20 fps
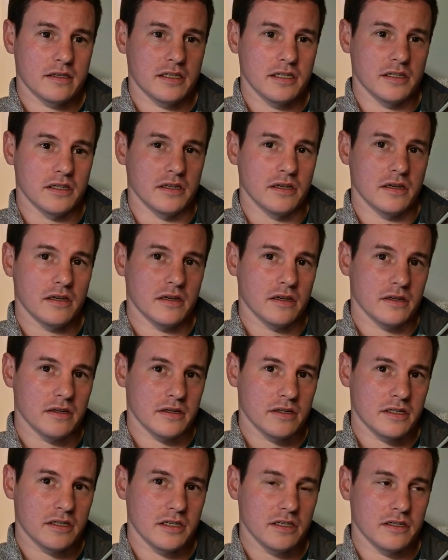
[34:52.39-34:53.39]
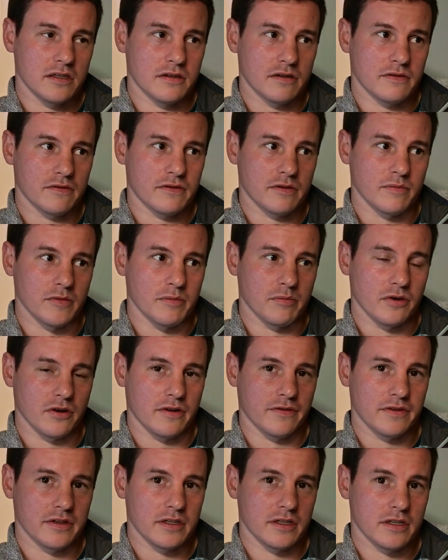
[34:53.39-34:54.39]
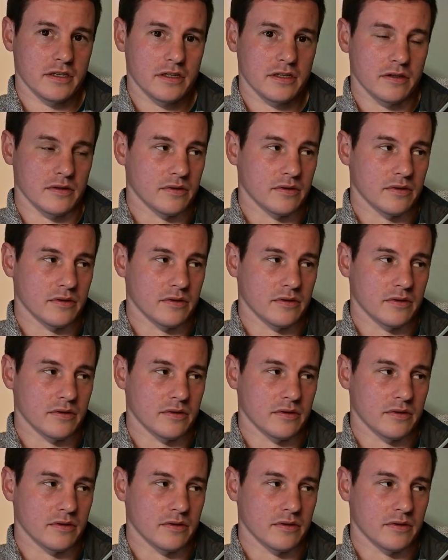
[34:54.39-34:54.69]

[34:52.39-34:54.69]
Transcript: She's a nurse. She's not from the province